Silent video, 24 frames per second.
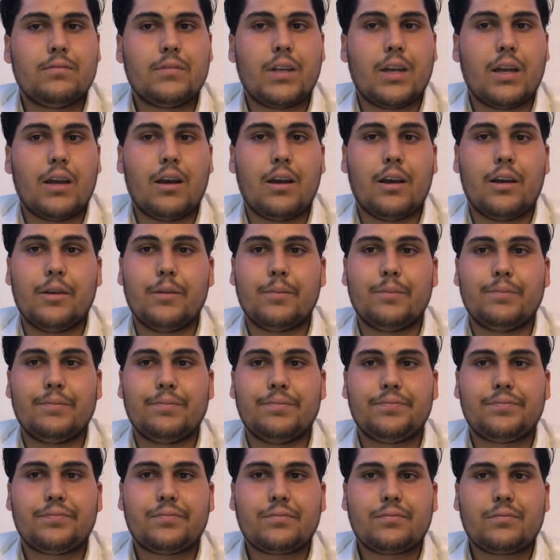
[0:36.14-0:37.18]

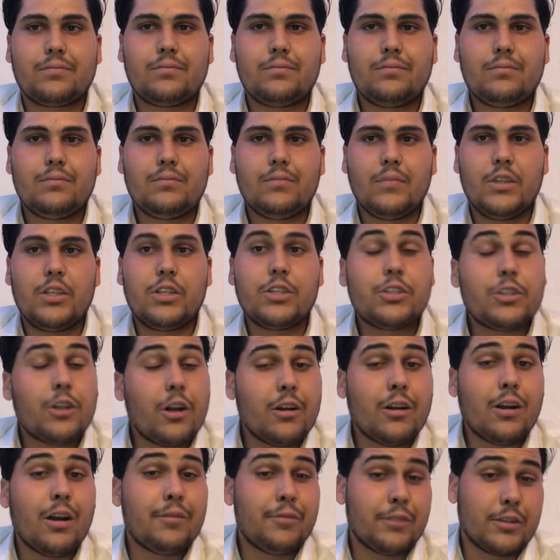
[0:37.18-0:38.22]
To start
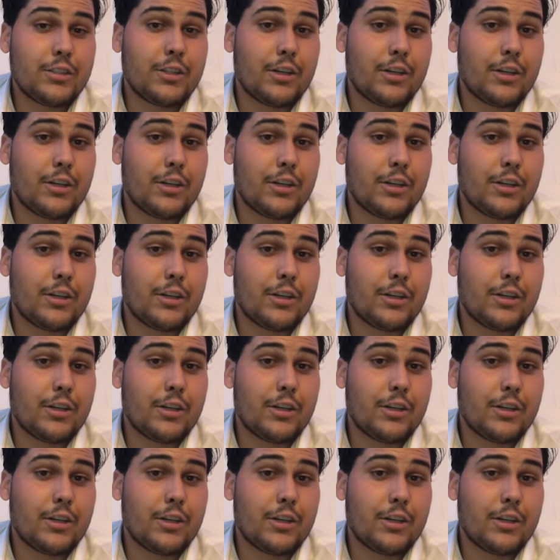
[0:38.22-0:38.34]
off,